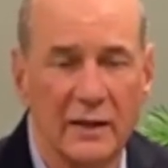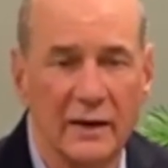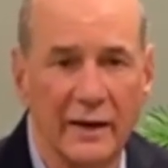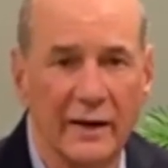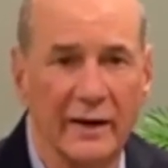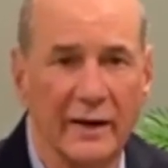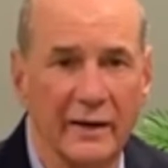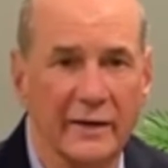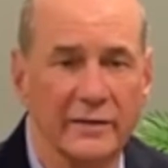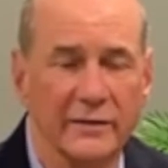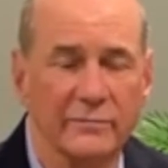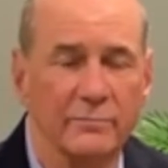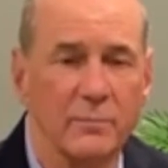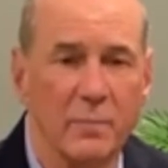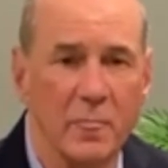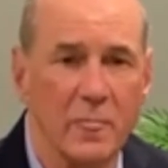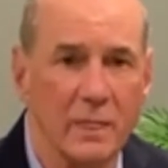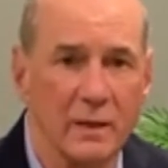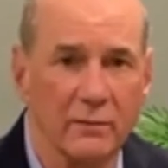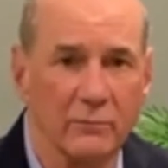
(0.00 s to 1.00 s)
And
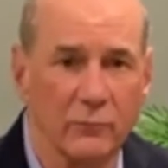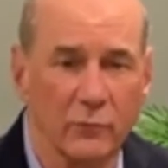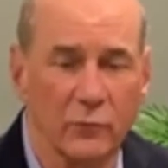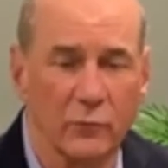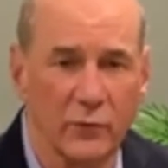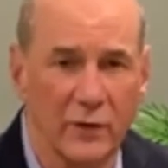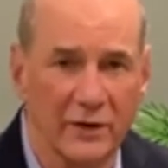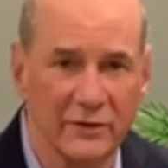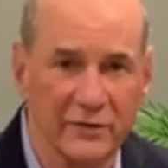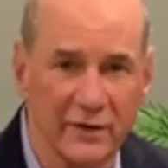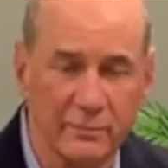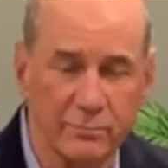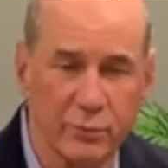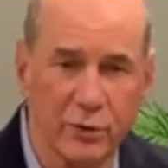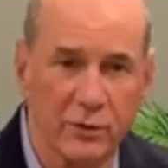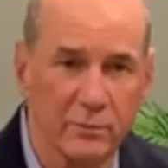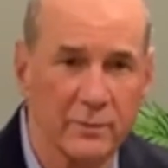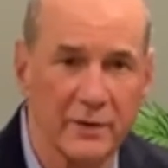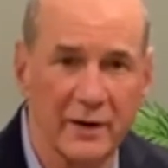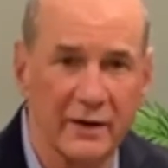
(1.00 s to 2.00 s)
when I say
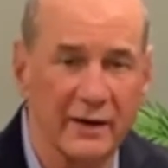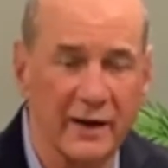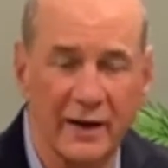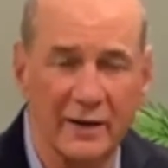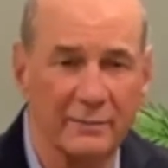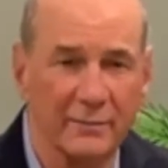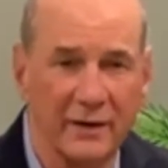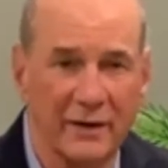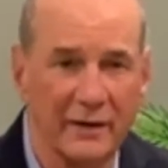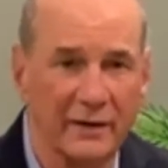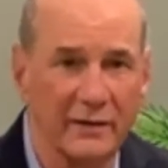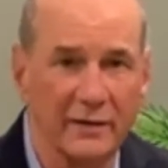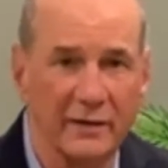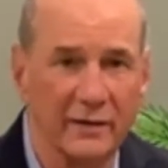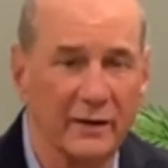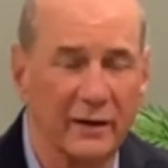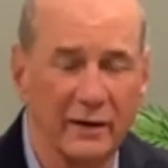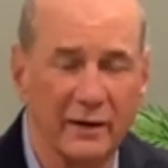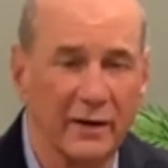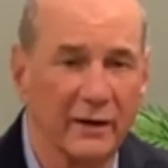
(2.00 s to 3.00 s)
permanent, I
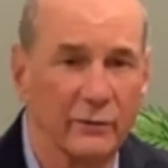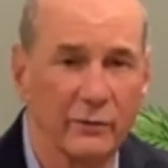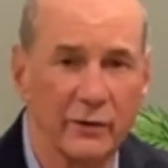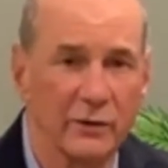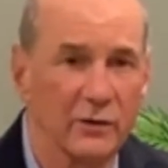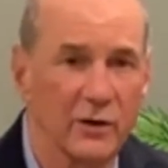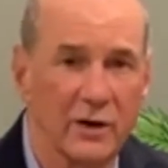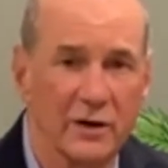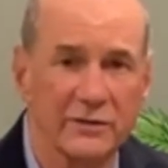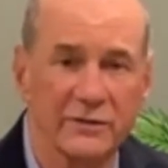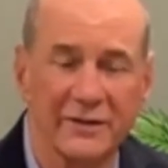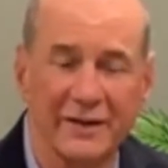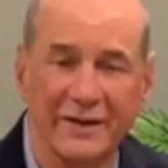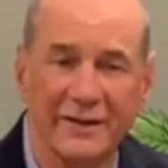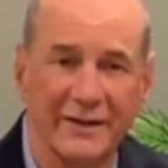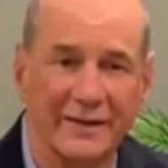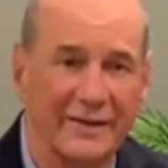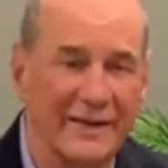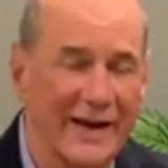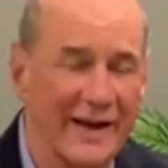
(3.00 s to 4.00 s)
mean a hearing loss
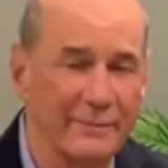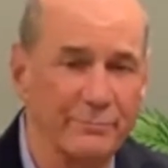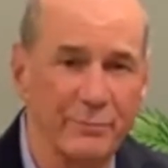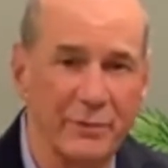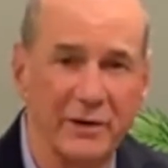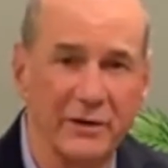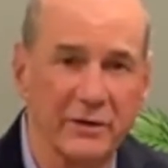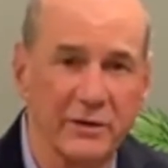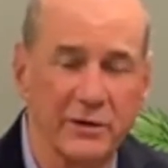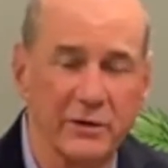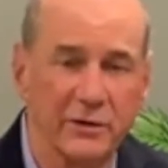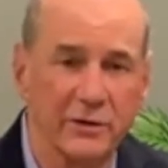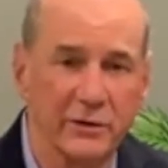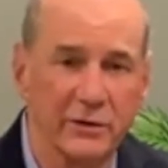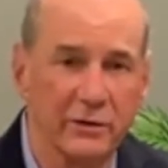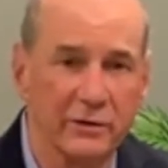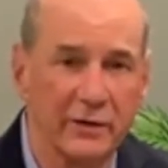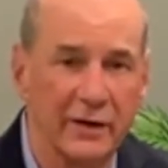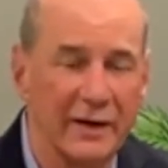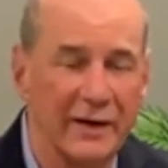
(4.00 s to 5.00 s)
that cannot be
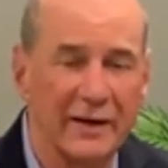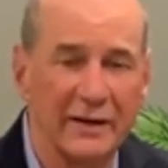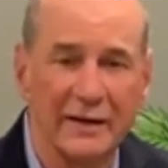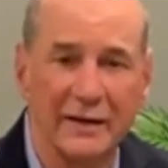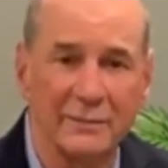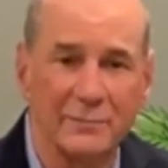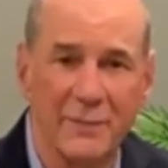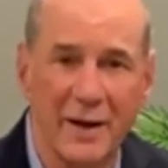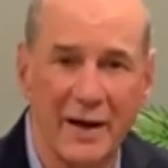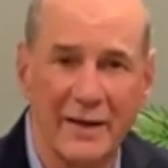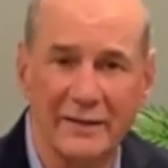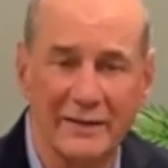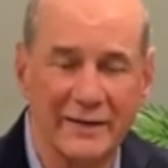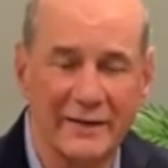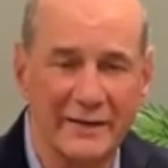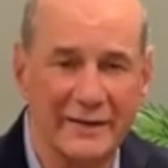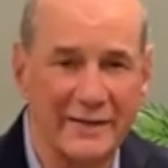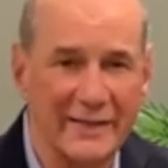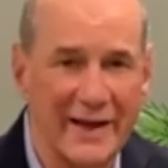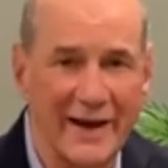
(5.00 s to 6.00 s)
cured,
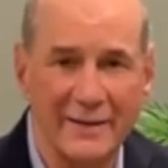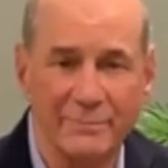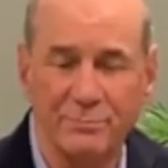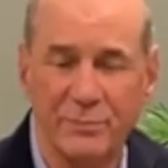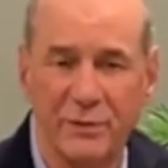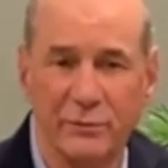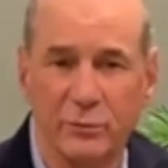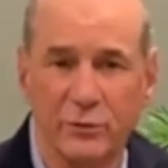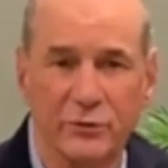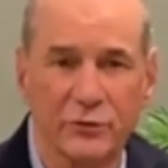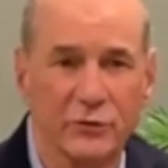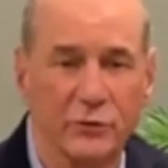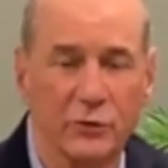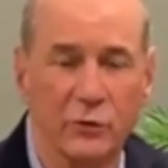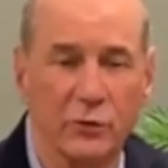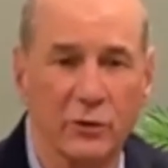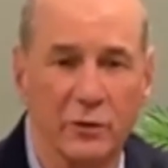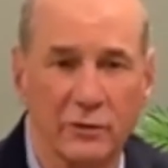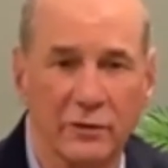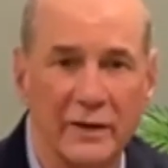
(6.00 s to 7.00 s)
cannot be
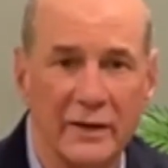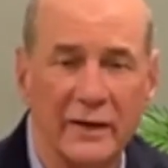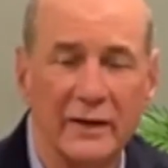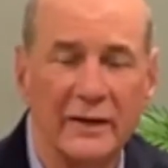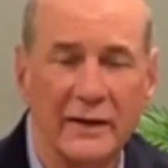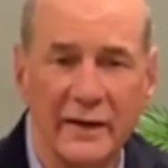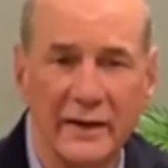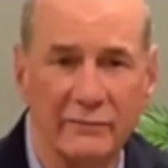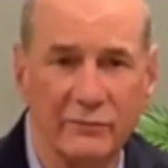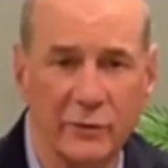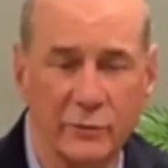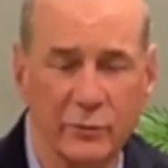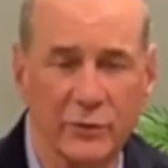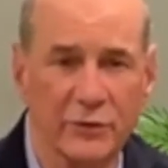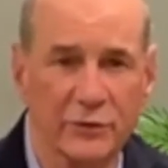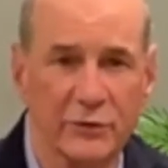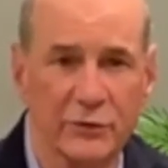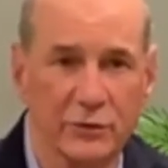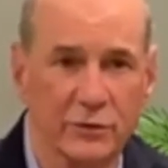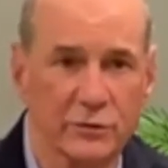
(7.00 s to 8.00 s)
restored, even
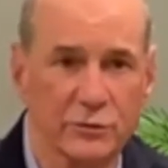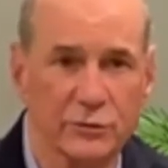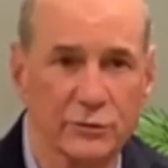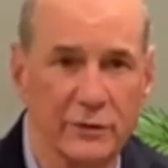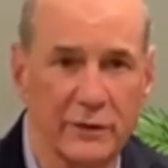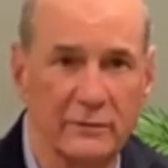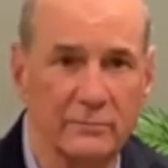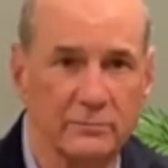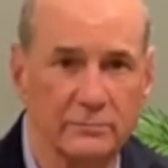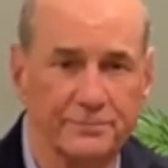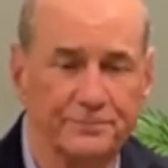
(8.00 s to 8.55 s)
with surgery.